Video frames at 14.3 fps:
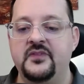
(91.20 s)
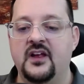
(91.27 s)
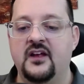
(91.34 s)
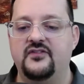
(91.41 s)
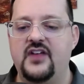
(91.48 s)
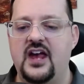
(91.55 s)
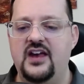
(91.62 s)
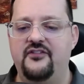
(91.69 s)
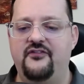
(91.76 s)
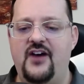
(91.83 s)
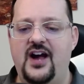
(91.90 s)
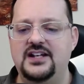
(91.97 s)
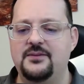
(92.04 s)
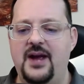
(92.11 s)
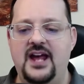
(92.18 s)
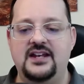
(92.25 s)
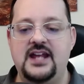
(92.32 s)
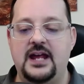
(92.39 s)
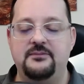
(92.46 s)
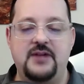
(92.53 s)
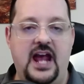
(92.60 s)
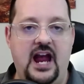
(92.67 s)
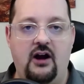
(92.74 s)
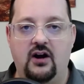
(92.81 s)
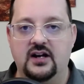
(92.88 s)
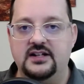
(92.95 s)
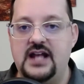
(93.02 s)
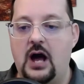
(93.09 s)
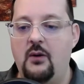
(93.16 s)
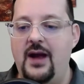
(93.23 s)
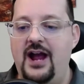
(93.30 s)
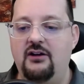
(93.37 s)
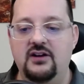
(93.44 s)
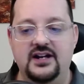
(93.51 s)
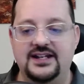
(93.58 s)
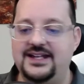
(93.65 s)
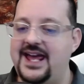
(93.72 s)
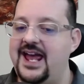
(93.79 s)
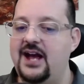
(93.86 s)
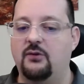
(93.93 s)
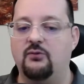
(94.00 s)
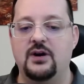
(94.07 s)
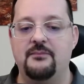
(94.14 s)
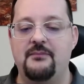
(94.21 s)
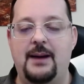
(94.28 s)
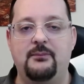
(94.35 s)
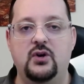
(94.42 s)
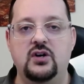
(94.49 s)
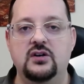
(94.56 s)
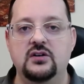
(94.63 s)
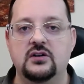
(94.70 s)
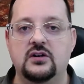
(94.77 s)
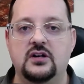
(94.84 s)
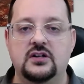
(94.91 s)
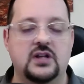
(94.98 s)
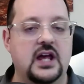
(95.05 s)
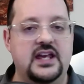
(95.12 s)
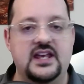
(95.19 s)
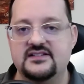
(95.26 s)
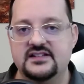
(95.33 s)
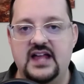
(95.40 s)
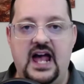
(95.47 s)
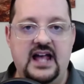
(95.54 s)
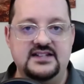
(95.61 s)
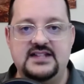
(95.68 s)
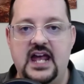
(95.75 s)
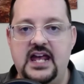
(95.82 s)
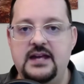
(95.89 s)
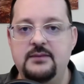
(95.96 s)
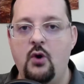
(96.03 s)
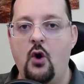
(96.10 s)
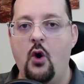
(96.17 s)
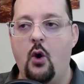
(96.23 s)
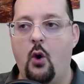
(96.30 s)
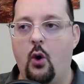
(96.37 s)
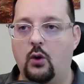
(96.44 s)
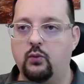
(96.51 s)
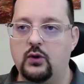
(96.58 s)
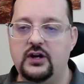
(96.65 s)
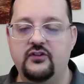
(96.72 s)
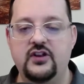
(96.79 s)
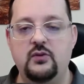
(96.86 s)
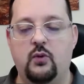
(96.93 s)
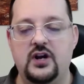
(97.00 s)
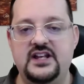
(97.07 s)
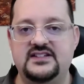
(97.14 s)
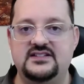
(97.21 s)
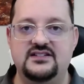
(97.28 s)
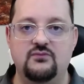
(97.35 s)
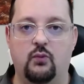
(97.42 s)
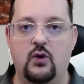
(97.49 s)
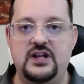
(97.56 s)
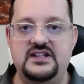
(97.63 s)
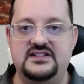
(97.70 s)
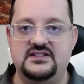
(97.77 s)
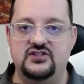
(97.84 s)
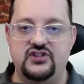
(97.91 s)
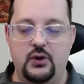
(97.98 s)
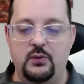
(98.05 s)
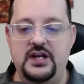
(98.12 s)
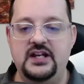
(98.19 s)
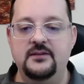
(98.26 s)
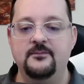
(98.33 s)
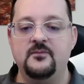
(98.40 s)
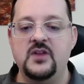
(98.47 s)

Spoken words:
they find a man named Eric. Now Eric can't remember like his last name or really what he's doing.